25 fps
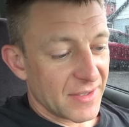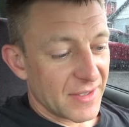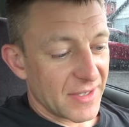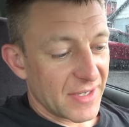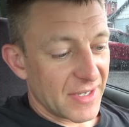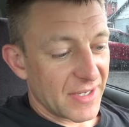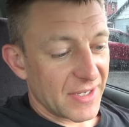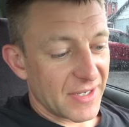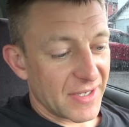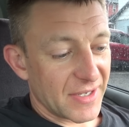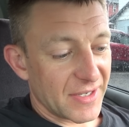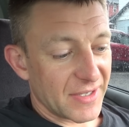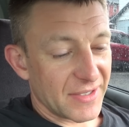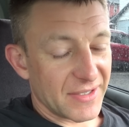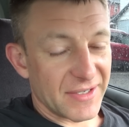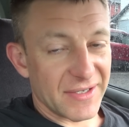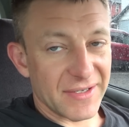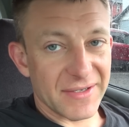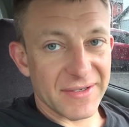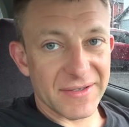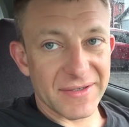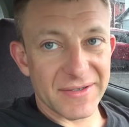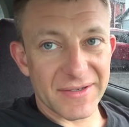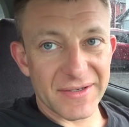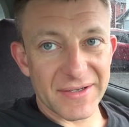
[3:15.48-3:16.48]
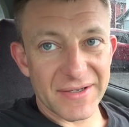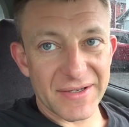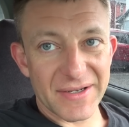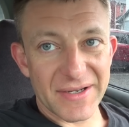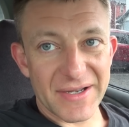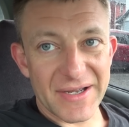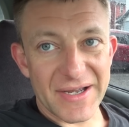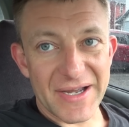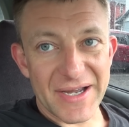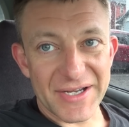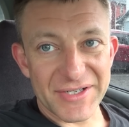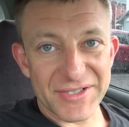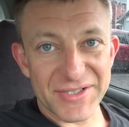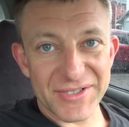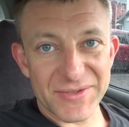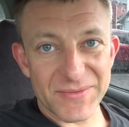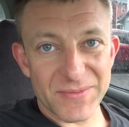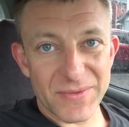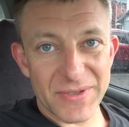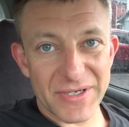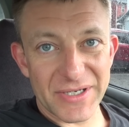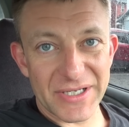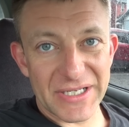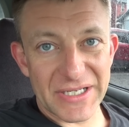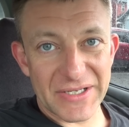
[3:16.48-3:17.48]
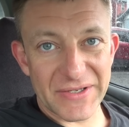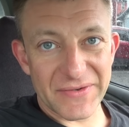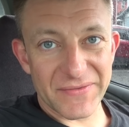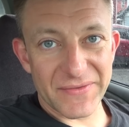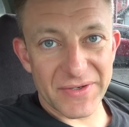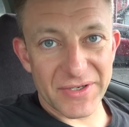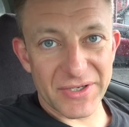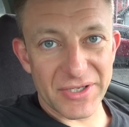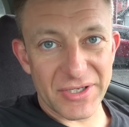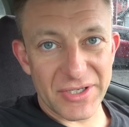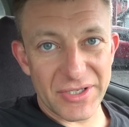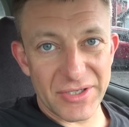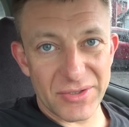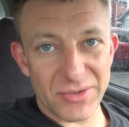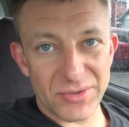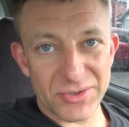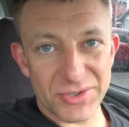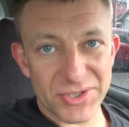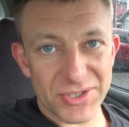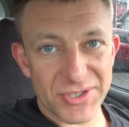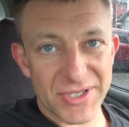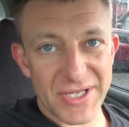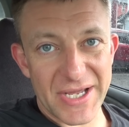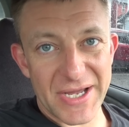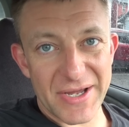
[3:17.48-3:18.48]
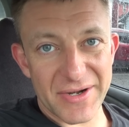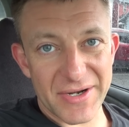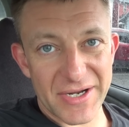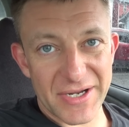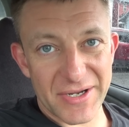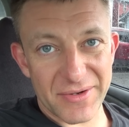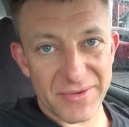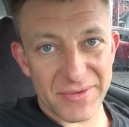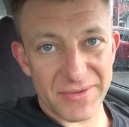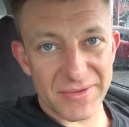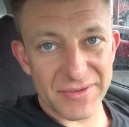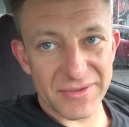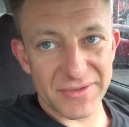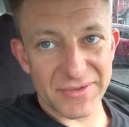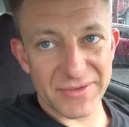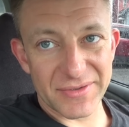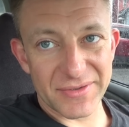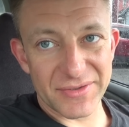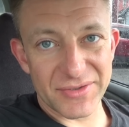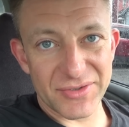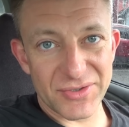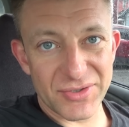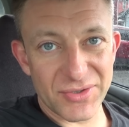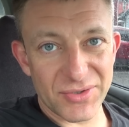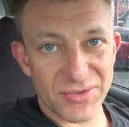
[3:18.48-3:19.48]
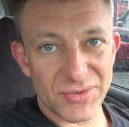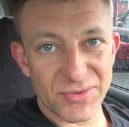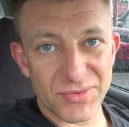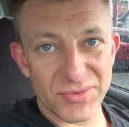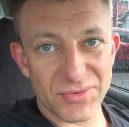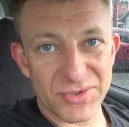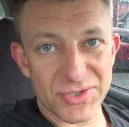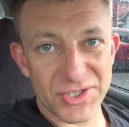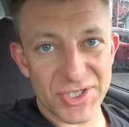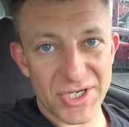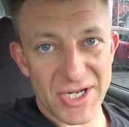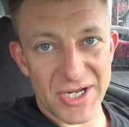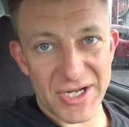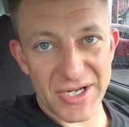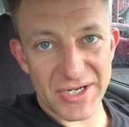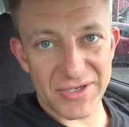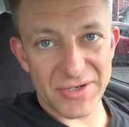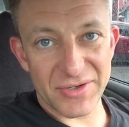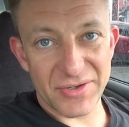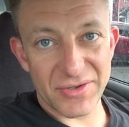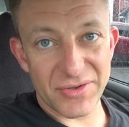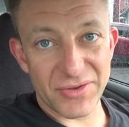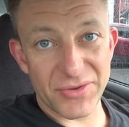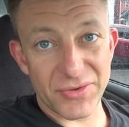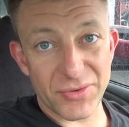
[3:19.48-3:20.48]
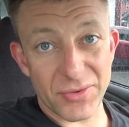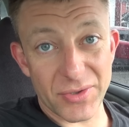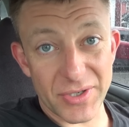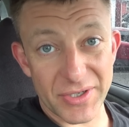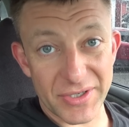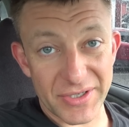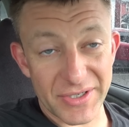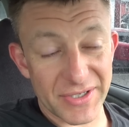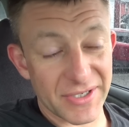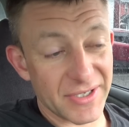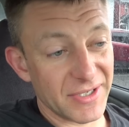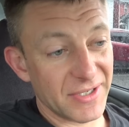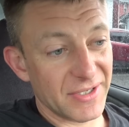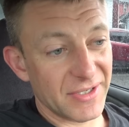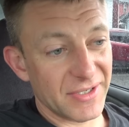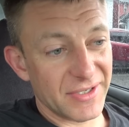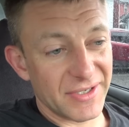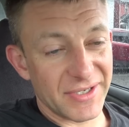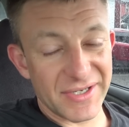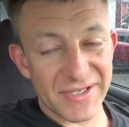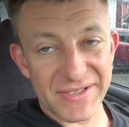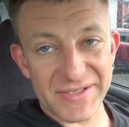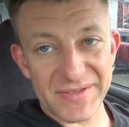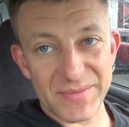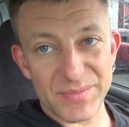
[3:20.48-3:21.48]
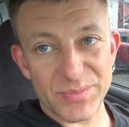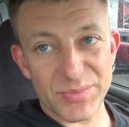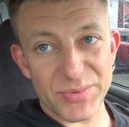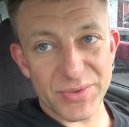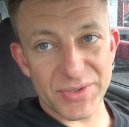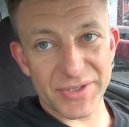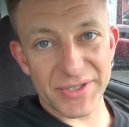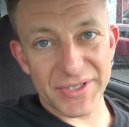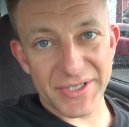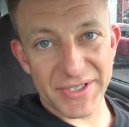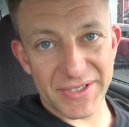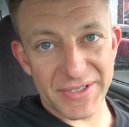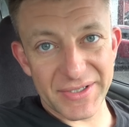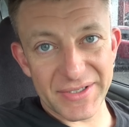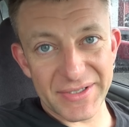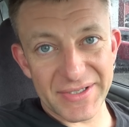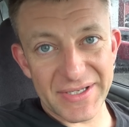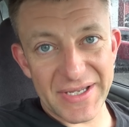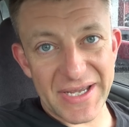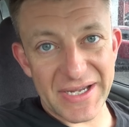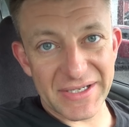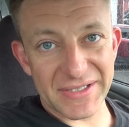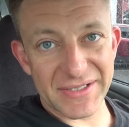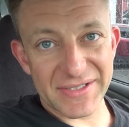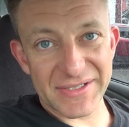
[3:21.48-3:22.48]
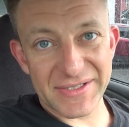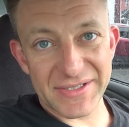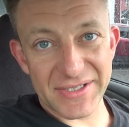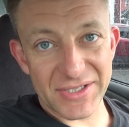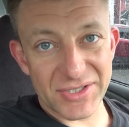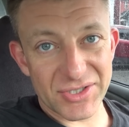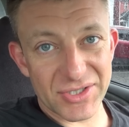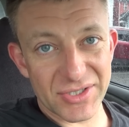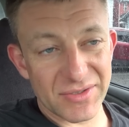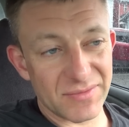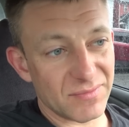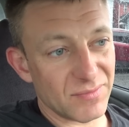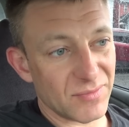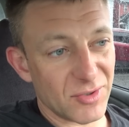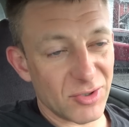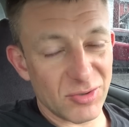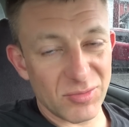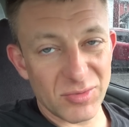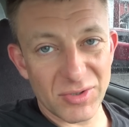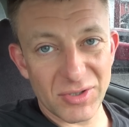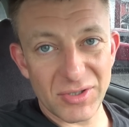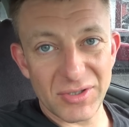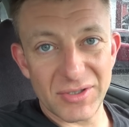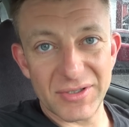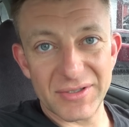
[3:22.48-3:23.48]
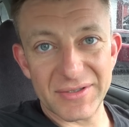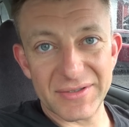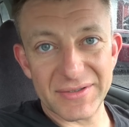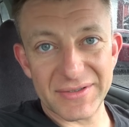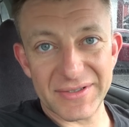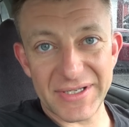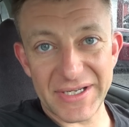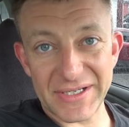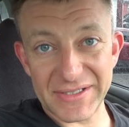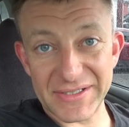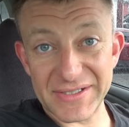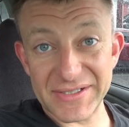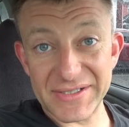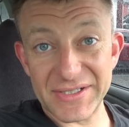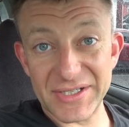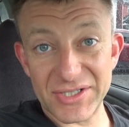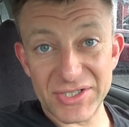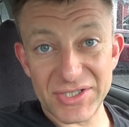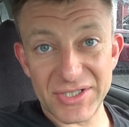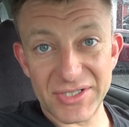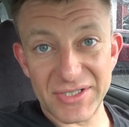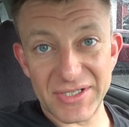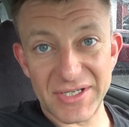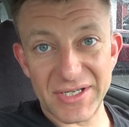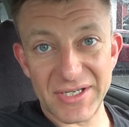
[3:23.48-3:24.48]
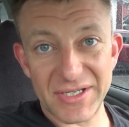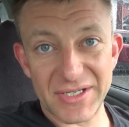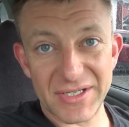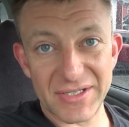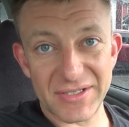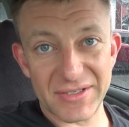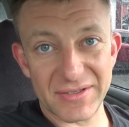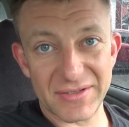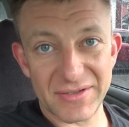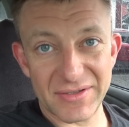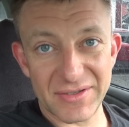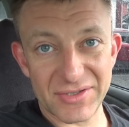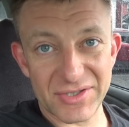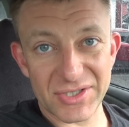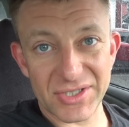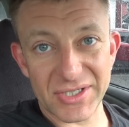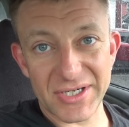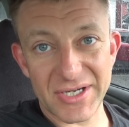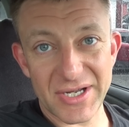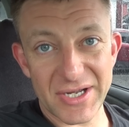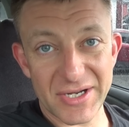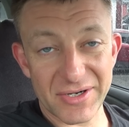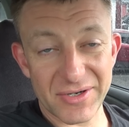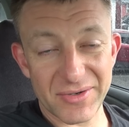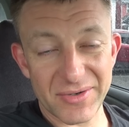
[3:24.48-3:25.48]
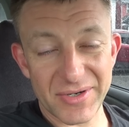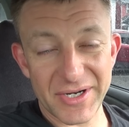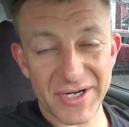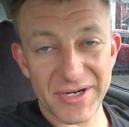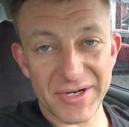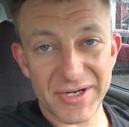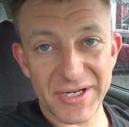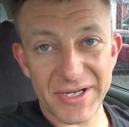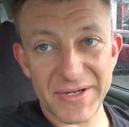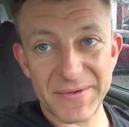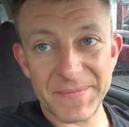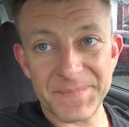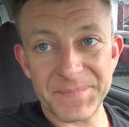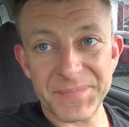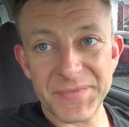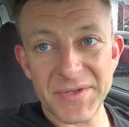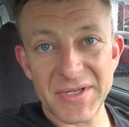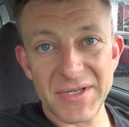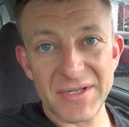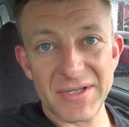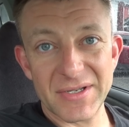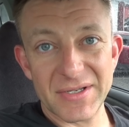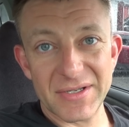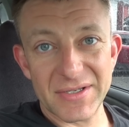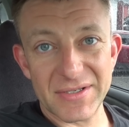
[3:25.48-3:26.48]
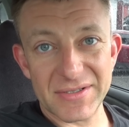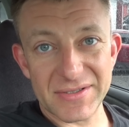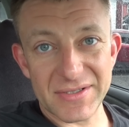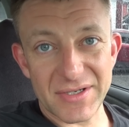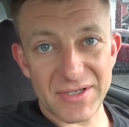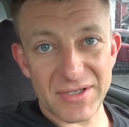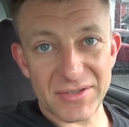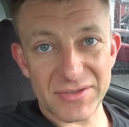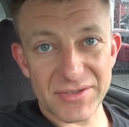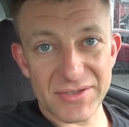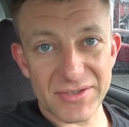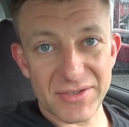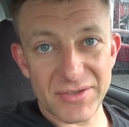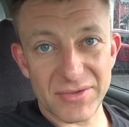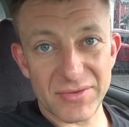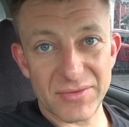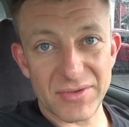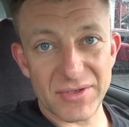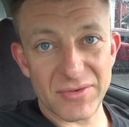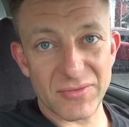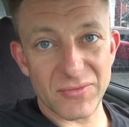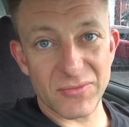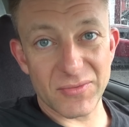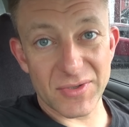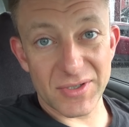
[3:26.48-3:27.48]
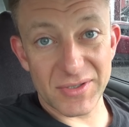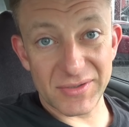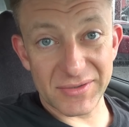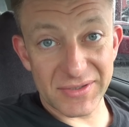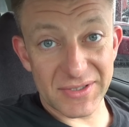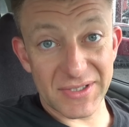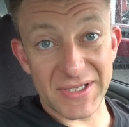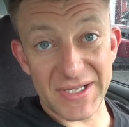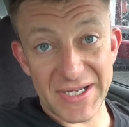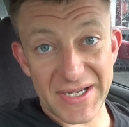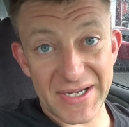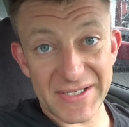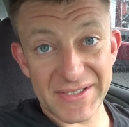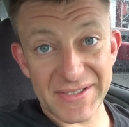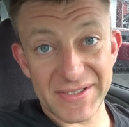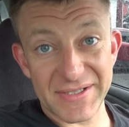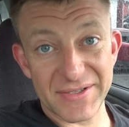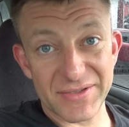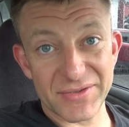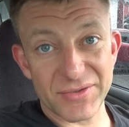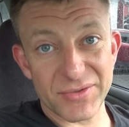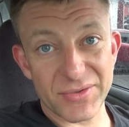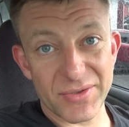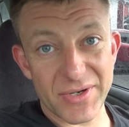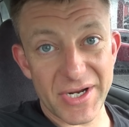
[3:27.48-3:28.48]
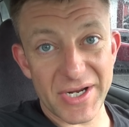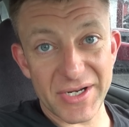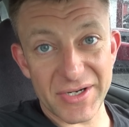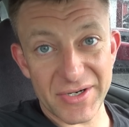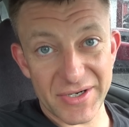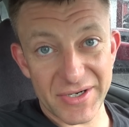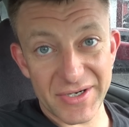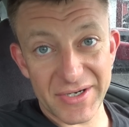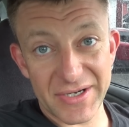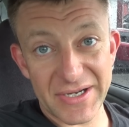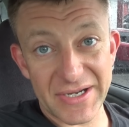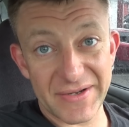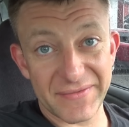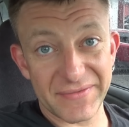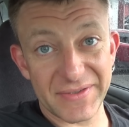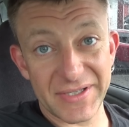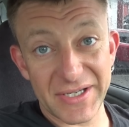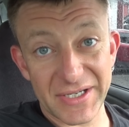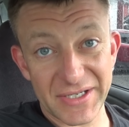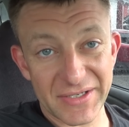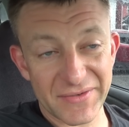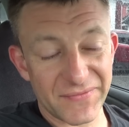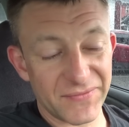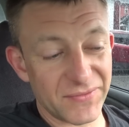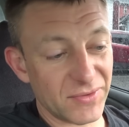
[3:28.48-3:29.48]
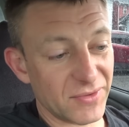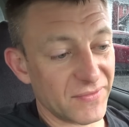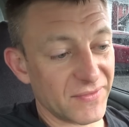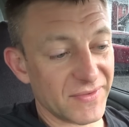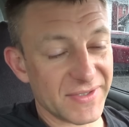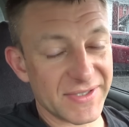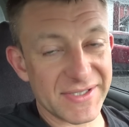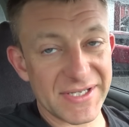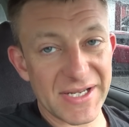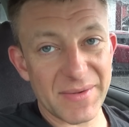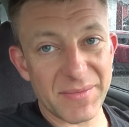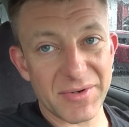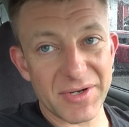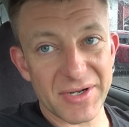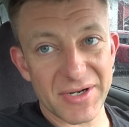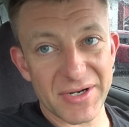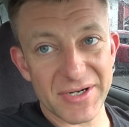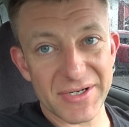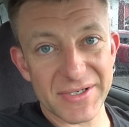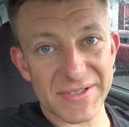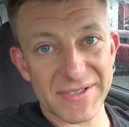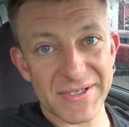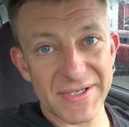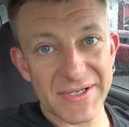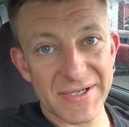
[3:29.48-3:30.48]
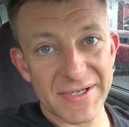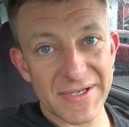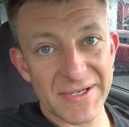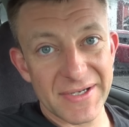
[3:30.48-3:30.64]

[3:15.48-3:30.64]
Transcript: and I just want to give a huge shout out to John Thornton. He's a brilliant diagnostician, mobile diagnostician in the Chicago area He's also a world-class trainer. I've taken a few of his seminars.